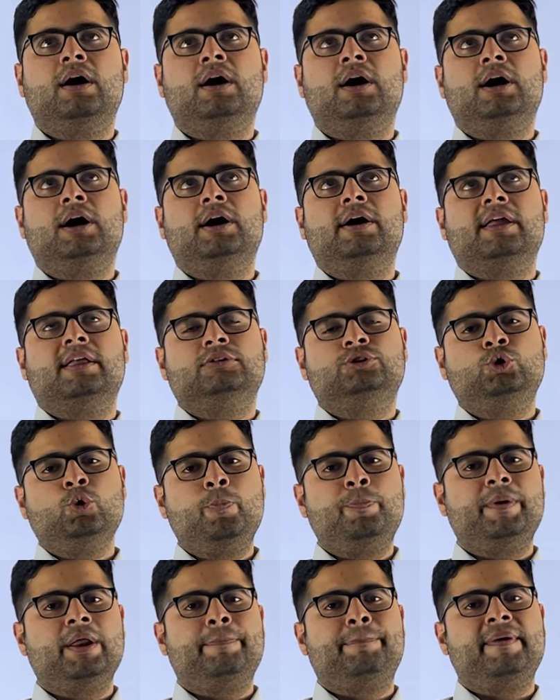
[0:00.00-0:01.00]
to
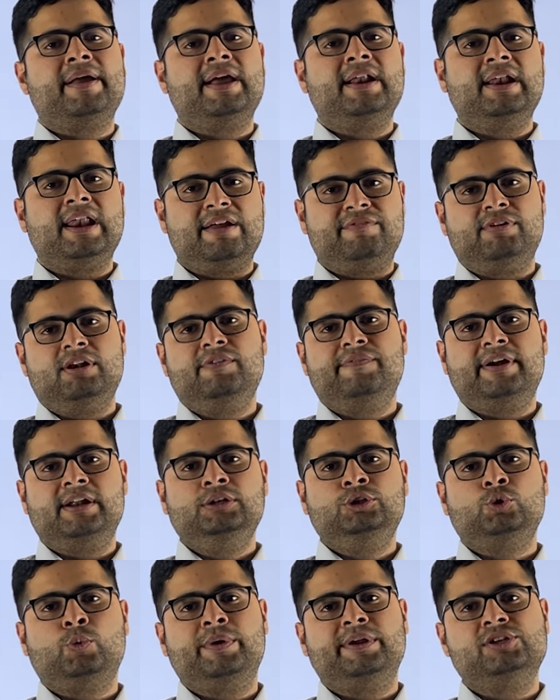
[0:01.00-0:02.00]
prepare level
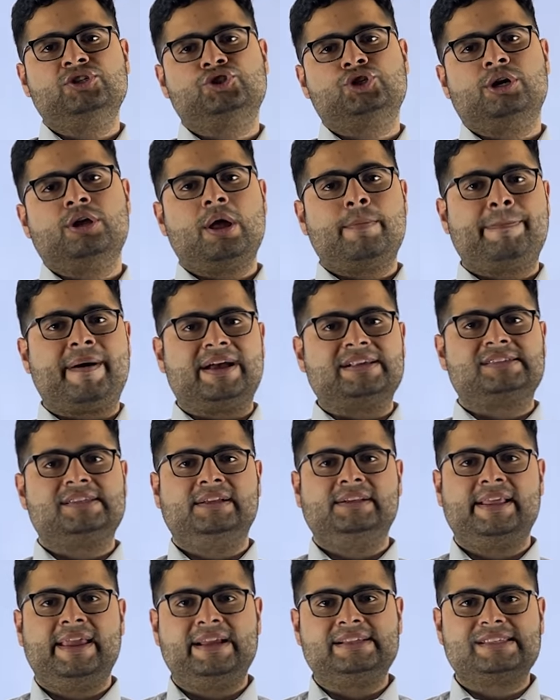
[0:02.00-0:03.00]
1 to ensure you're
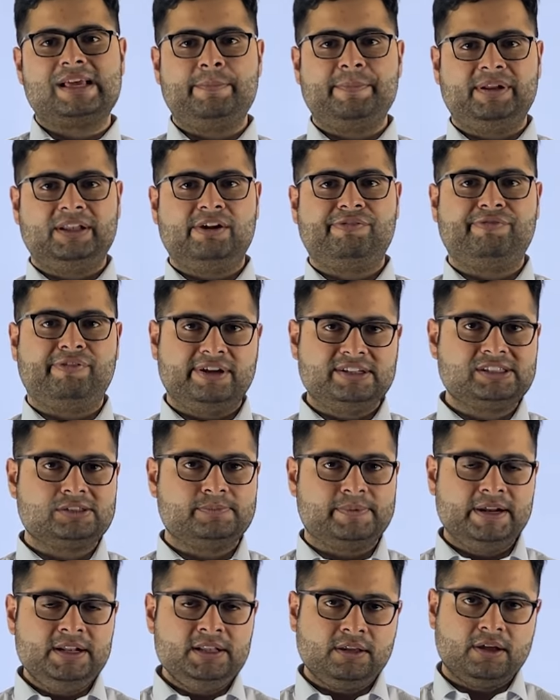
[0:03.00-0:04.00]
passing the exam in the first
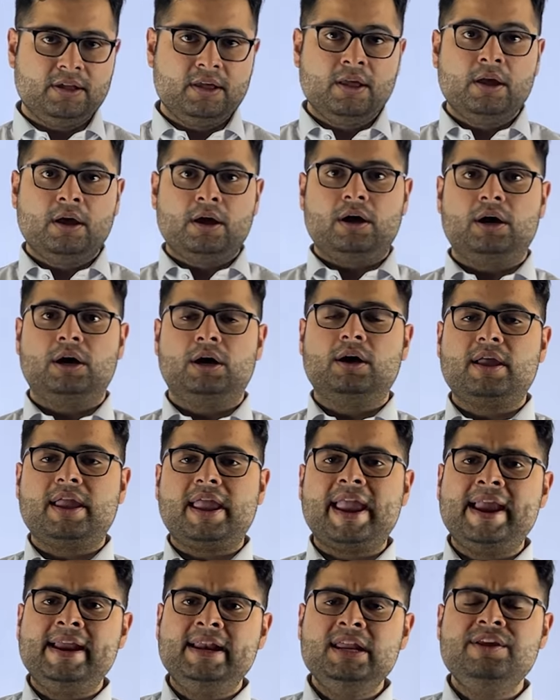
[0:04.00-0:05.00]
month.
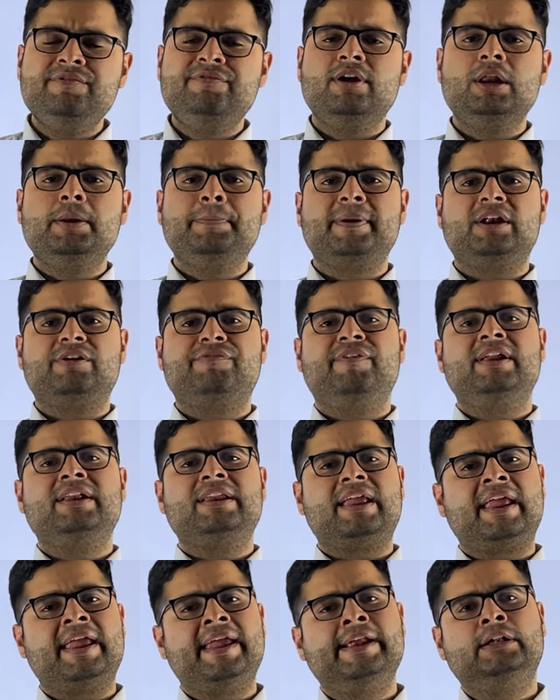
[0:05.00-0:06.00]
Anywhere between
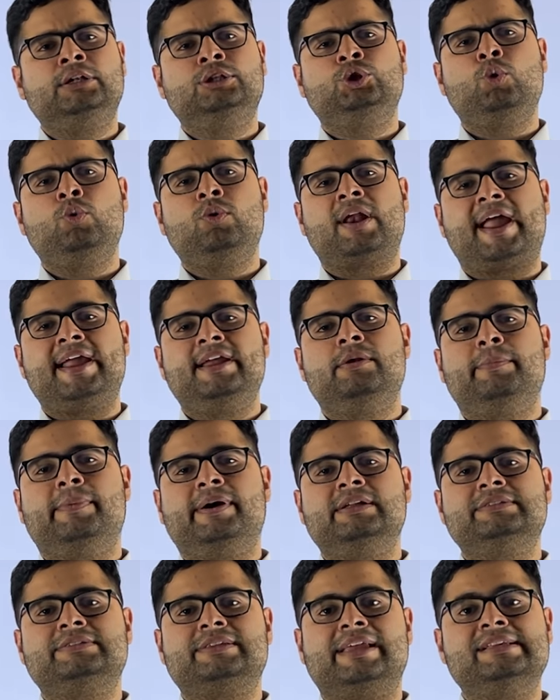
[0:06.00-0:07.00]
8 to 9
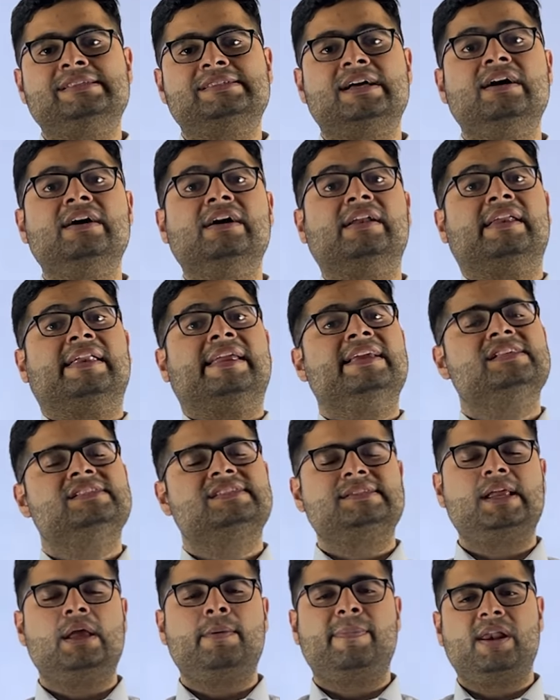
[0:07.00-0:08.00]
months is a
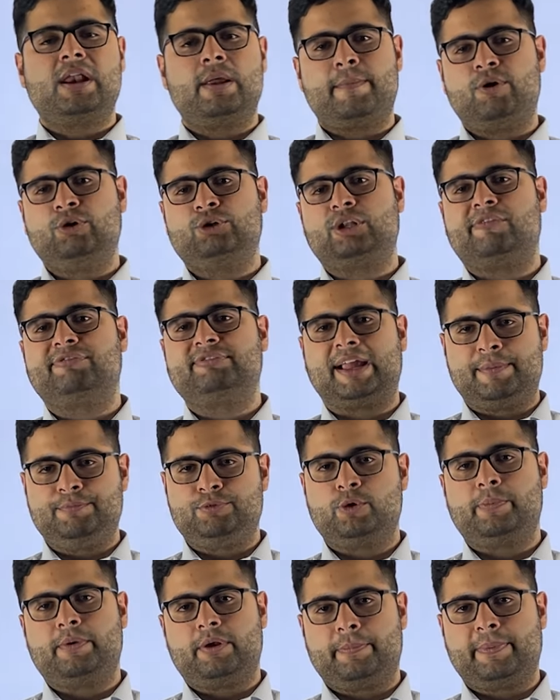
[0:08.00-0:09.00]
reasonable amount of time
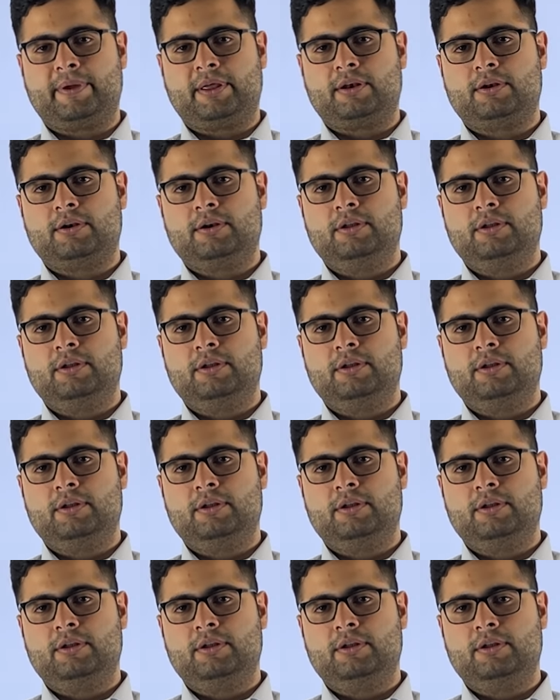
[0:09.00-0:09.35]
to prepare.